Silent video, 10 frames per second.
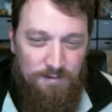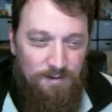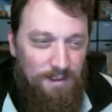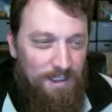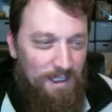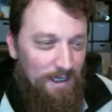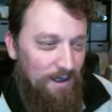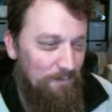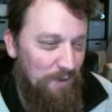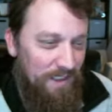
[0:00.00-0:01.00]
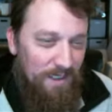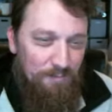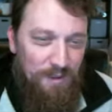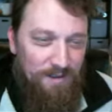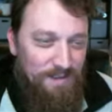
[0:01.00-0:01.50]
Uh, probably not
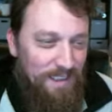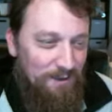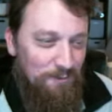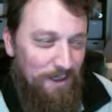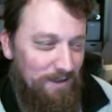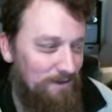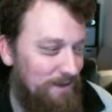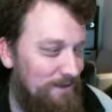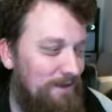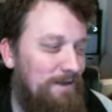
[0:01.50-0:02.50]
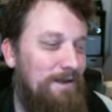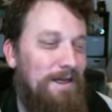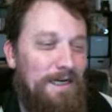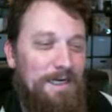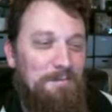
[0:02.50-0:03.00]
pronouncing that correctly,
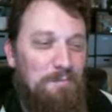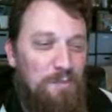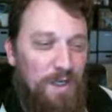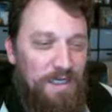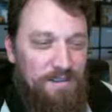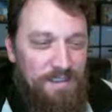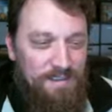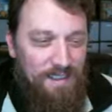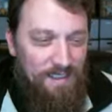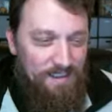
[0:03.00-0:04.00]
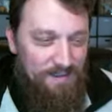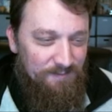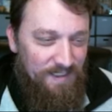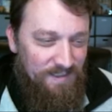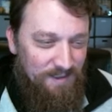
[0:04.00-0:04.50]
um, but he's got his
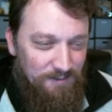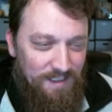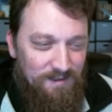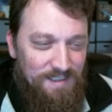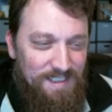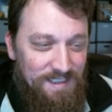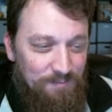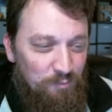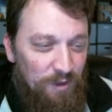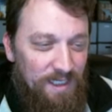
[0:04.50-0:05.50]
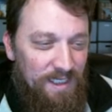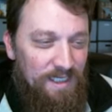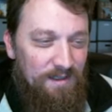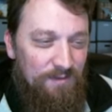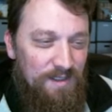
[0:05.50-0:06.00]
Fangs of Sotek list. He's bringing
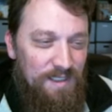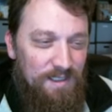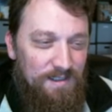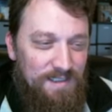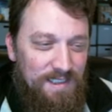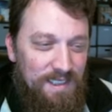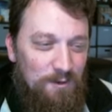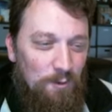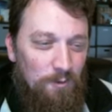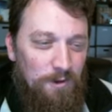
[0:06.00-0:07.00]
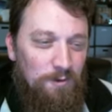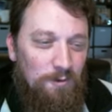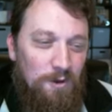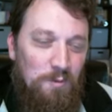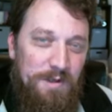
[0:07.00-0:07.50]
in the Skink
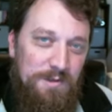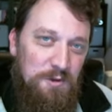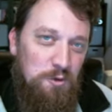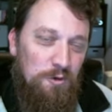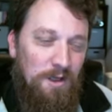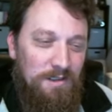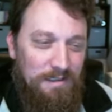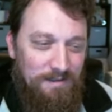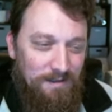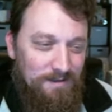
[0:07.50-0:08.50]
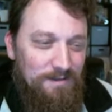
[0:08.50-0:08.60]
Oracle with Troglodon.